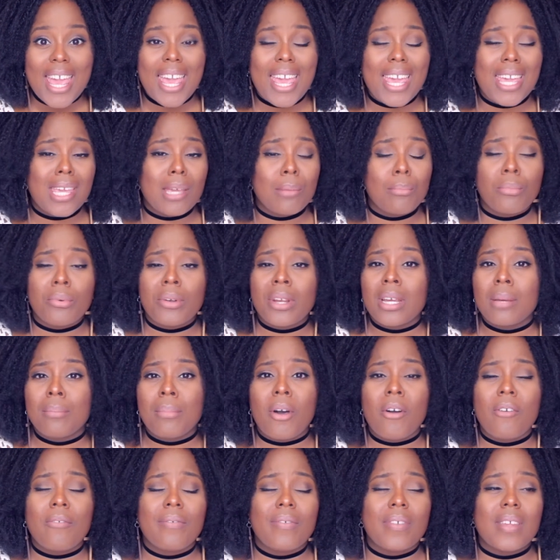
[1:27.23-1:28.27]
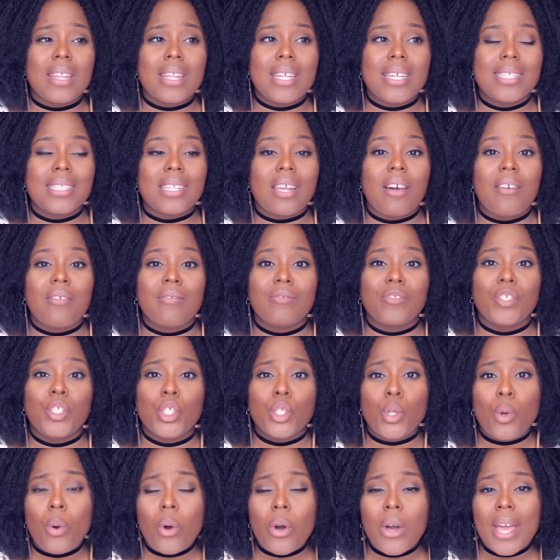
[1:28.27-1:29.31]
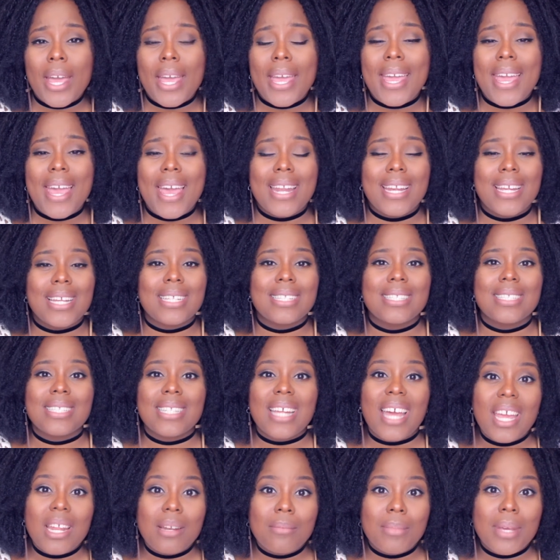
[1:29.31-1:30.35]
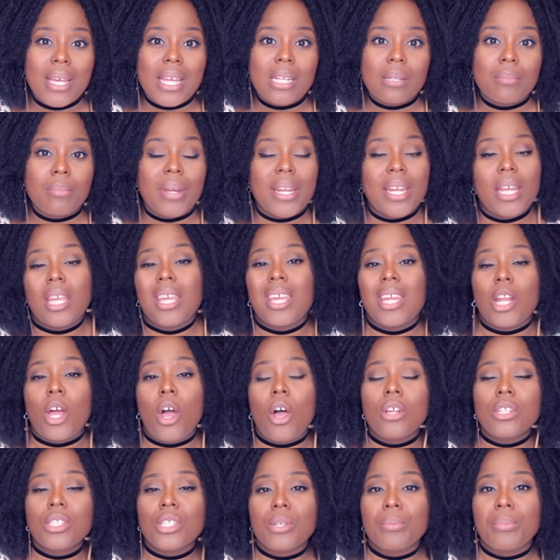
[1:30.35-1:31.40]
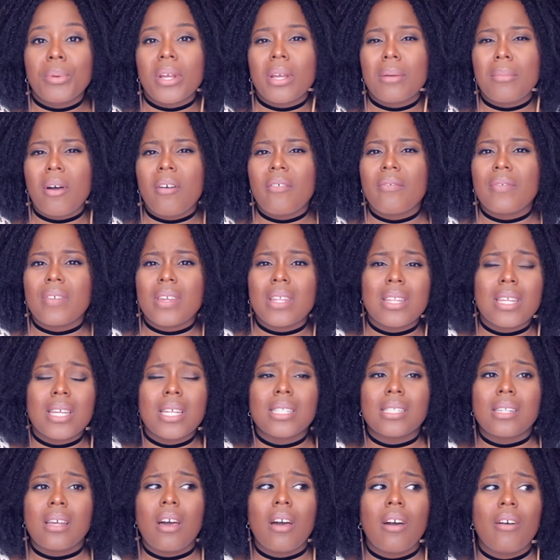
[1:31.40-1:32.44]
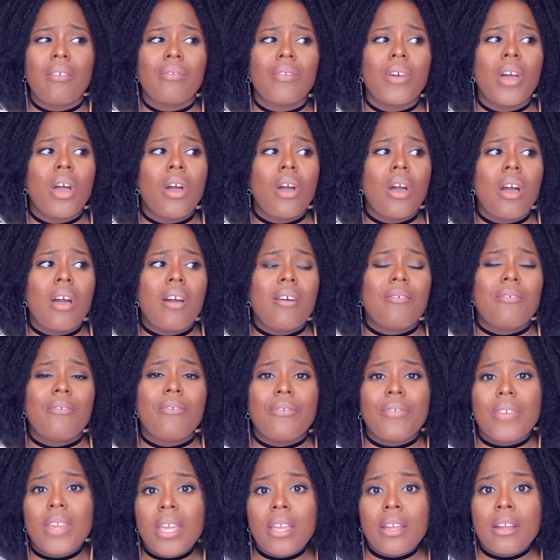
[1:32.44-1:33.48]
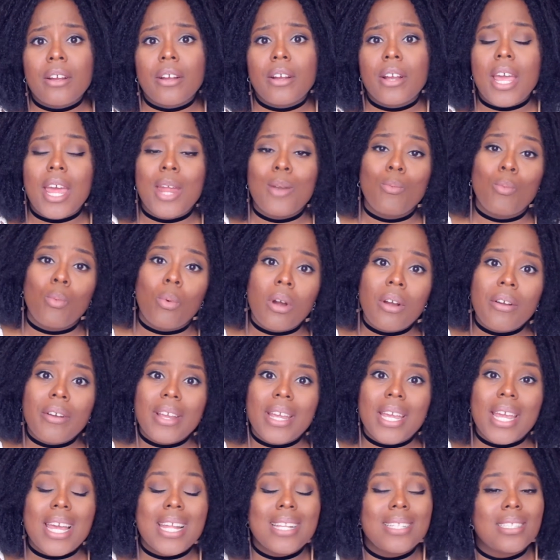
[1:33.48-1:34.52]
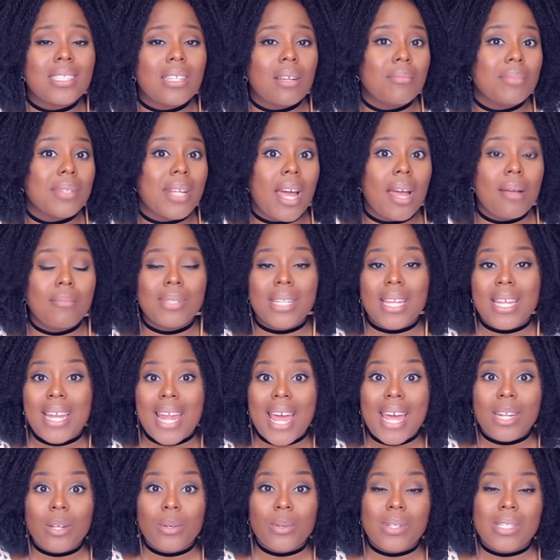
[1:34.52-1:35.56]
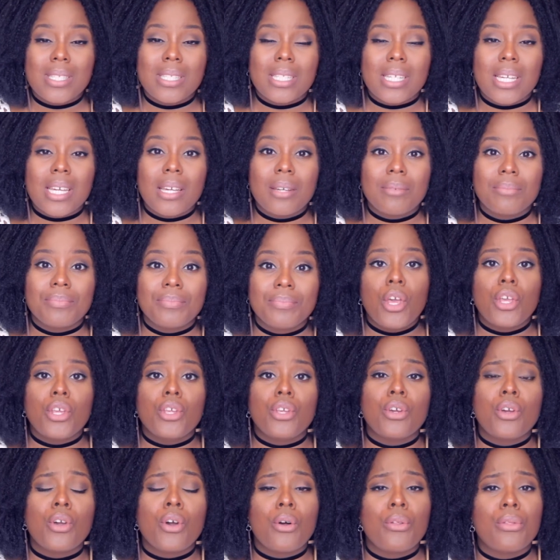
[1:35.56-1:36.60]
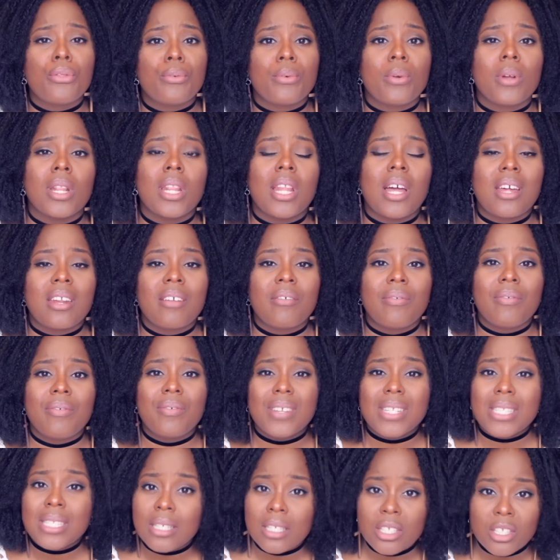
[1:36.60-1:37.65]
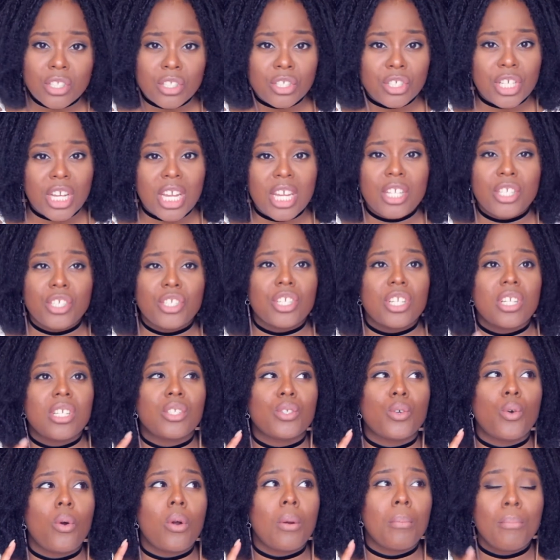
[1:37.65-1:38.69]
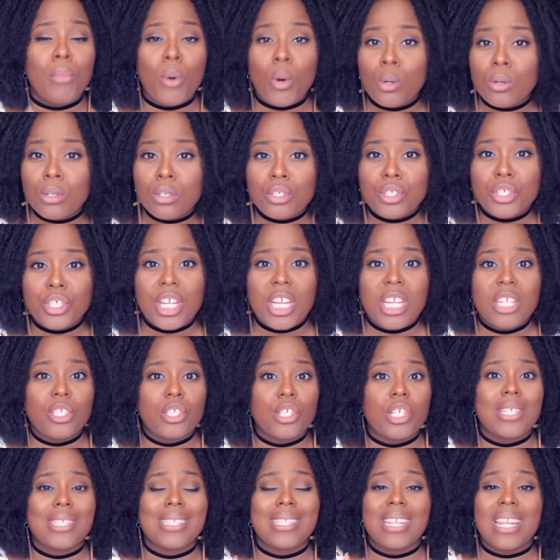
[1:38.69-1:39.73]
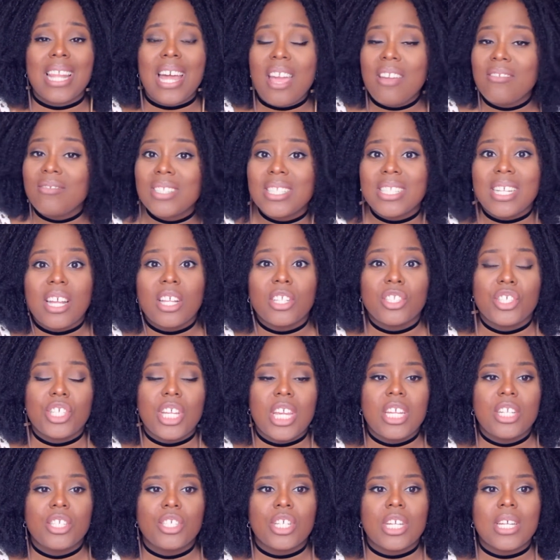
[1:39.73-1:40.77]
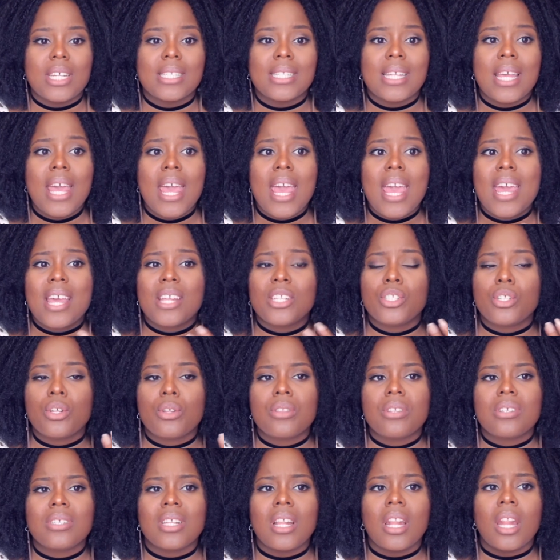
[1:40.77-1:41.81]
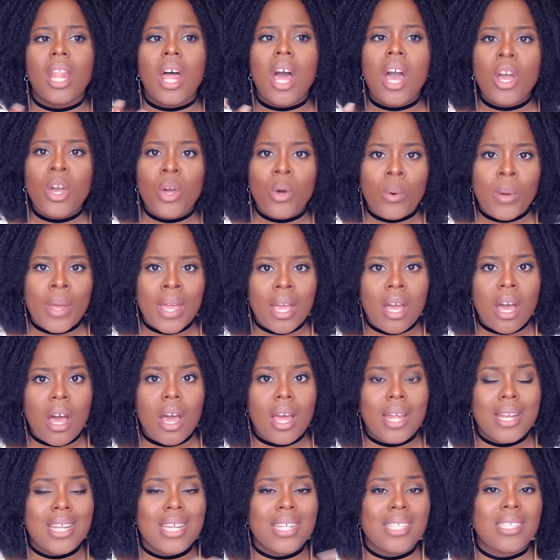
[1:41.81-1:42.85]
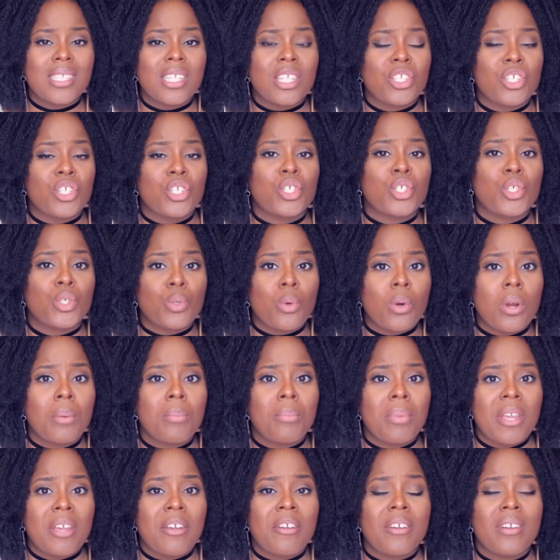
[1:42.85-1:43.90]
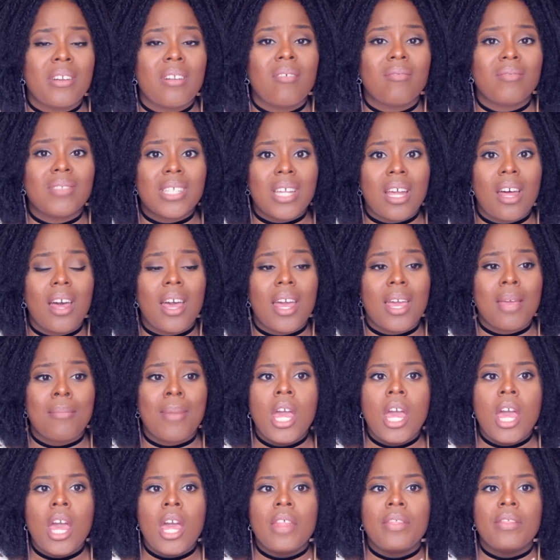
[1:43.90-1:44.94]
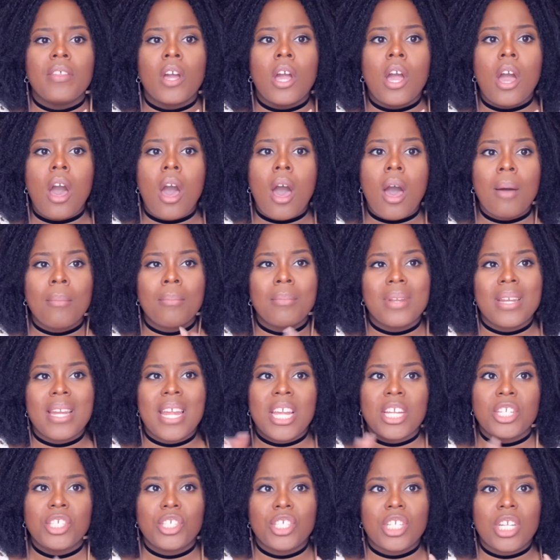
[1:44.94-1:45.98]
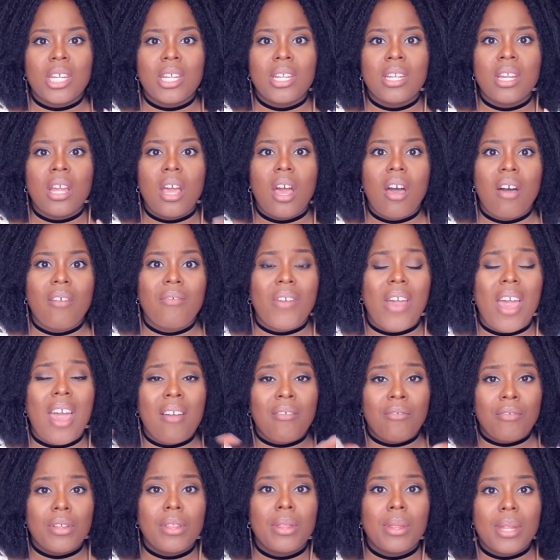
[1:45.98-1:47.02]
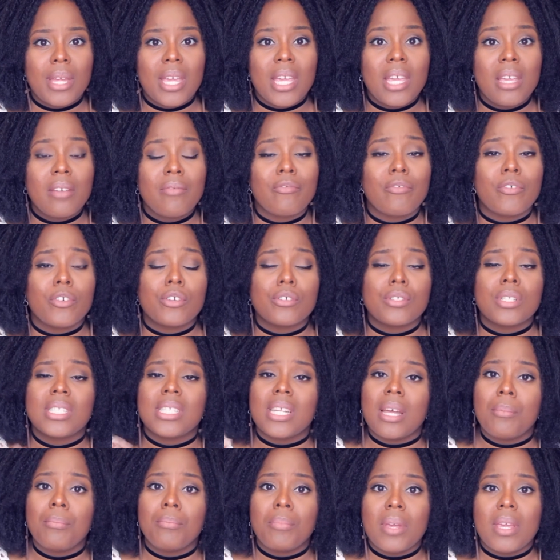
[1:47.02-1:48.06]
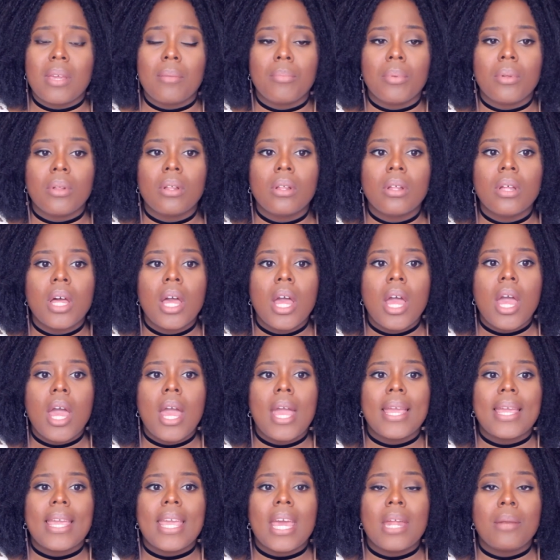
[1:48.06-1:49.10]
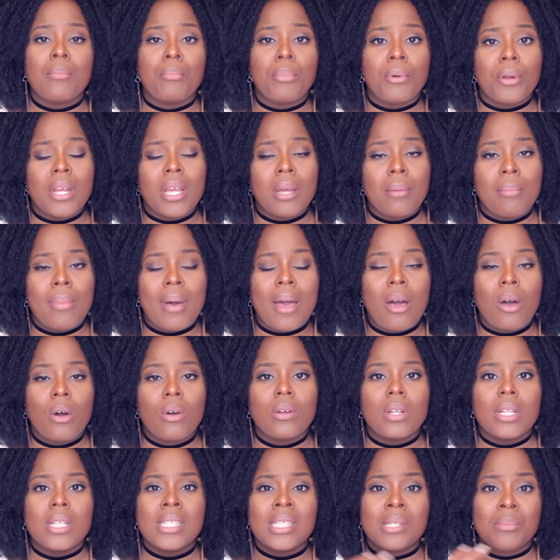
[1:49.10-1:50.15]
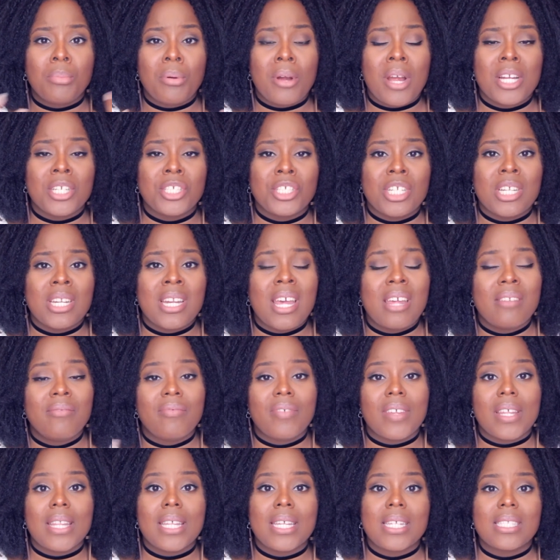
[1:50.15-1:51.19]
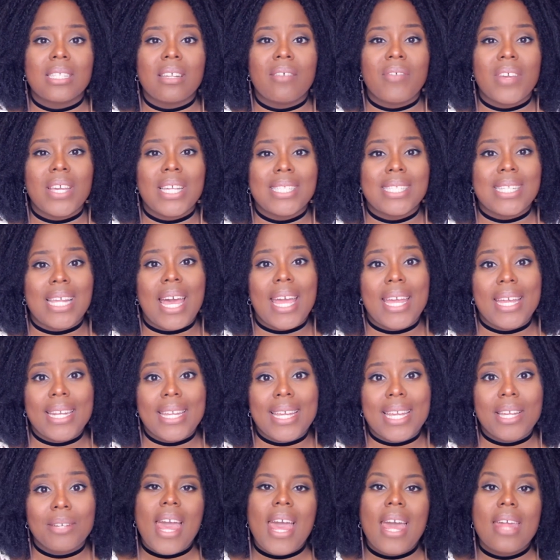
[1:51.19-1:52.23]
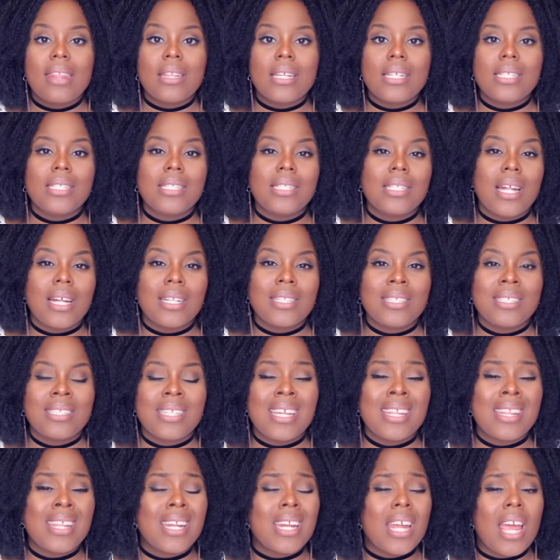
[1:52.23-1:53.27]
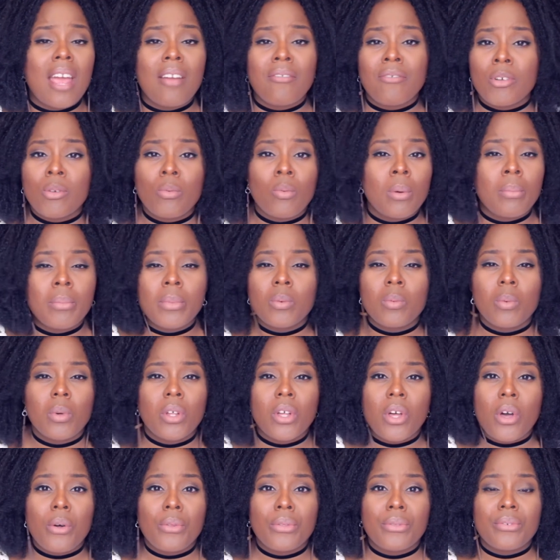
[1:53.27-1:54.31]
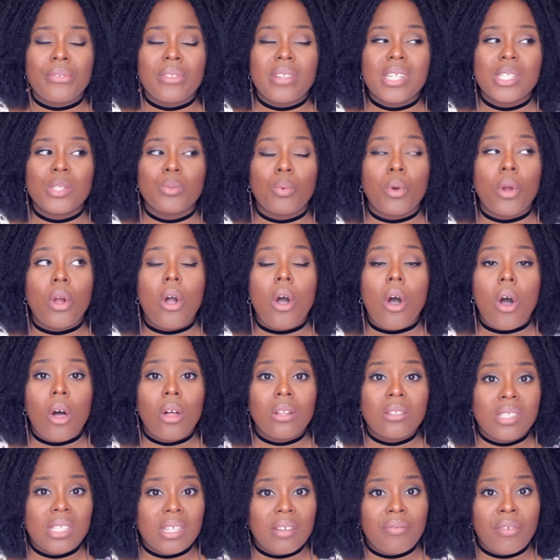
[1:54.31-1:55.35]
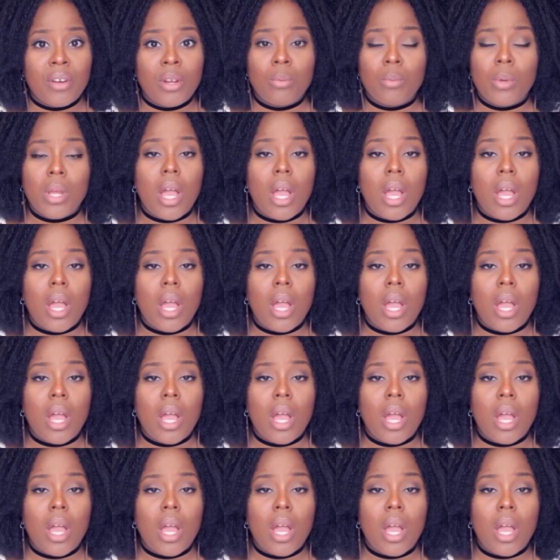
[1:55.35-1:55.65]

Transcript: It can bring about feelings of joy and excitement, but it can also bring about feelings of fear and worry and sometimes inadequacy. You go through a lot of physical changes, hormonal changes, lifestyle changes, and so there's a lot going on in such a short period of time. The combination of everything for some people can bring about depression and feelings of anxiety. And this is not to say that every woman will go through this. We're all different.